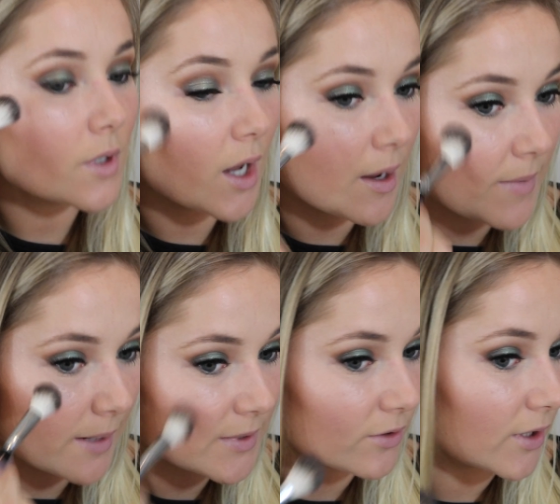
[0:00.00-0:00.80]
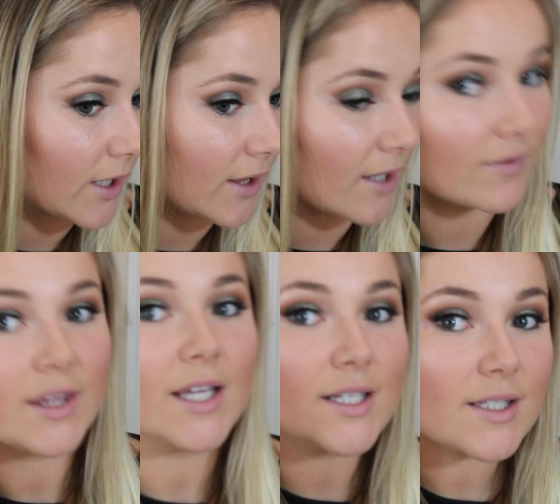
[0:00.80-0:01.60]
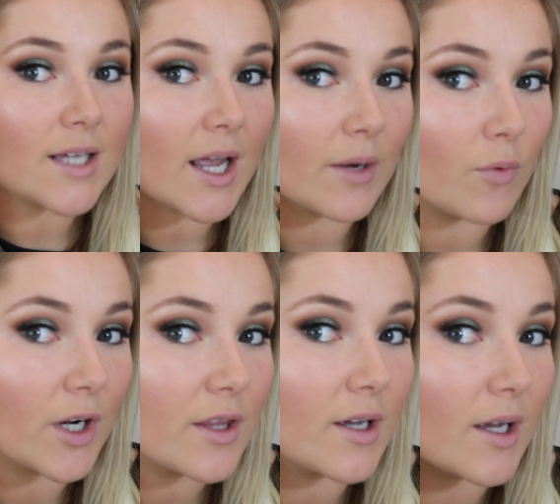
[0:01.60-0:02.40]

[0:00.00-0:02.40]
I'm absolutely in love with this, and one of